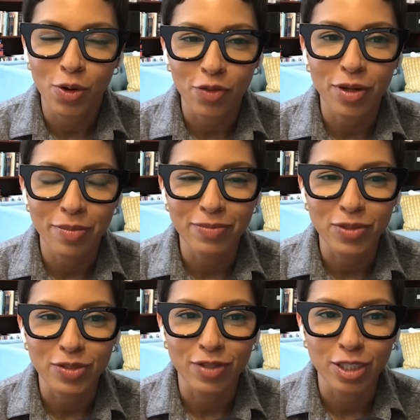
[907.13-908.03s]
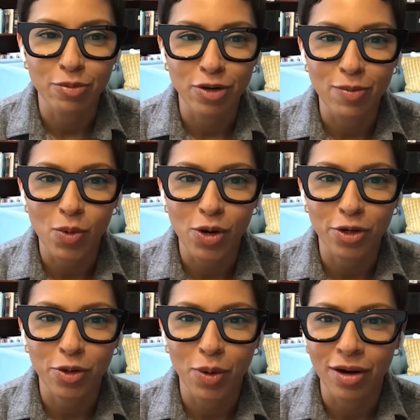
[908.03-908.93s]
or three members of the Supreme
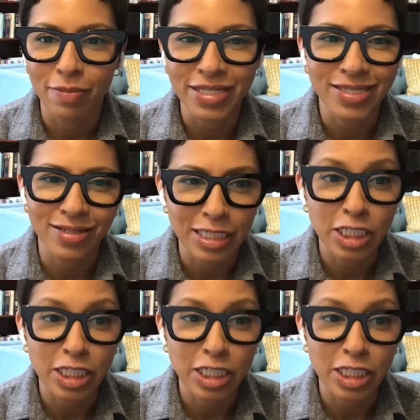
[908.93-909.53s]
Court who are basically